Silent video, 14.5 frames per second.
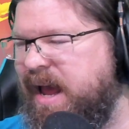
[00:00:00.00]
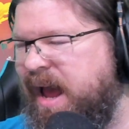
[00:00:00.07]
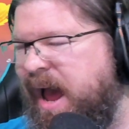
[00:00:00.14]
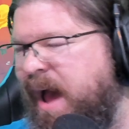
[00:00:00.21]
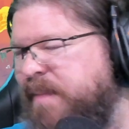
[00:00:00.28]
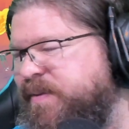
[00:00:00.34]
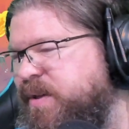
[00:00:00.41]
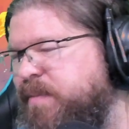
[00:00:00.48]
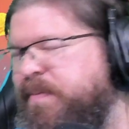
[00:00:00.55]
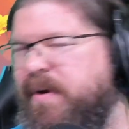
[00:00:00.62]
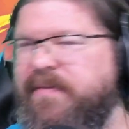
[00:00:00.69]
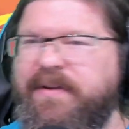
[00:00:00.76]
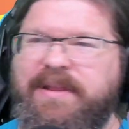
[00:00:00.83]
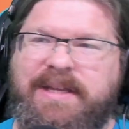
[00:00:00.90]
Absolutely
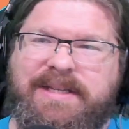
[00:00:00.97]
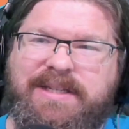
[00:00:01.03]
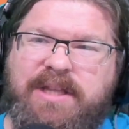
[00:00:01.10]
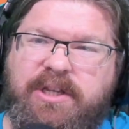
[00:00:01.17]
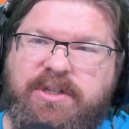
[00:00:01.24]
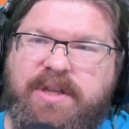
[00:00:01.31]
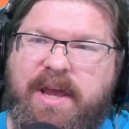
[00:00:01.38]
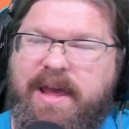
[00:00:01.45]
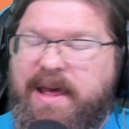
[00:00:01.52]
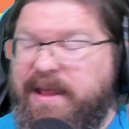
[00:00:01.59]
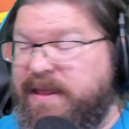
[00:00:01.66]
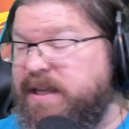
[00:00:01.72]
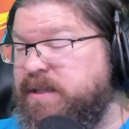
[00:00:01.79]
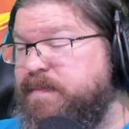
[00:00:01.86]
perfect.
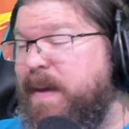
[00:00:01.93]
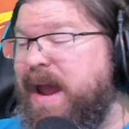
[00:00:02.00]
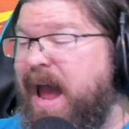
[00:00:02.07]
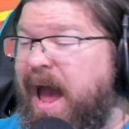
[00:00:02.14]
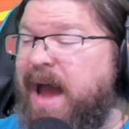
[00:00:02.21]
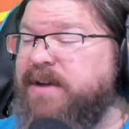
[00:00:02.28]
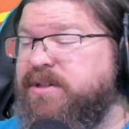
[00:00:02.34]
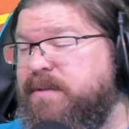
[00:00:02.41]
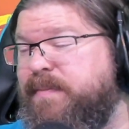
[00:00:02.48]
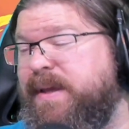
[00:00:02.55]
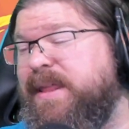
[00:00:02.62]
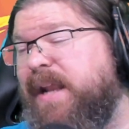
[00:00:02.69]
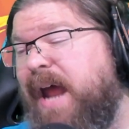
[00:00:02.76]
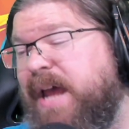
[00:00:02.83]
This may actually
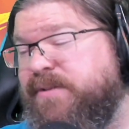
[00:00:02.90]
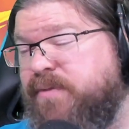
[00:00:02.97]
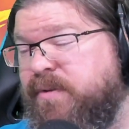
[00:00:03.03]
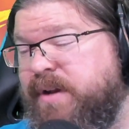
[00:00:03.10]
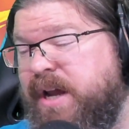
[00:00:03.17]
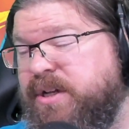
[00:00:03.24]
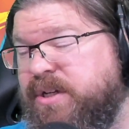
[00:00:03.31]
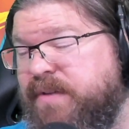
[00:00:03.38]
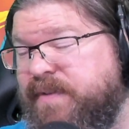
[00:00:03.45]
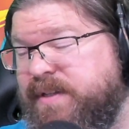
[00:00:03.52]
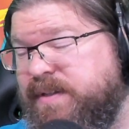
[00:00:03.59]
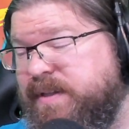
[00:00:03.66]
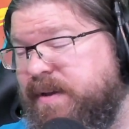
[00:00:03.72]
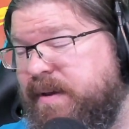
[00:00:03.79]
be the last rotation if
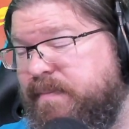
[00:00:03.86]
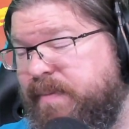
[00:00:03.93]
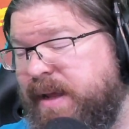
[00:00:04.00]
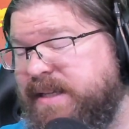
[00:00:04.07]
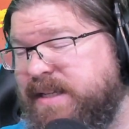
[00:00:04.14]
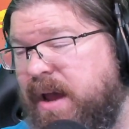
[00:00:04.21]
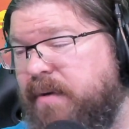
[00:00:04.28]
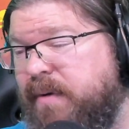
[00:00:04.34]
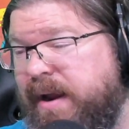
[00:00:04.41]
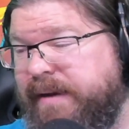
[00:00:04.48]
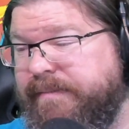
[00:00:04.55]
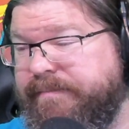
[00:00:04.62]
this plays out right.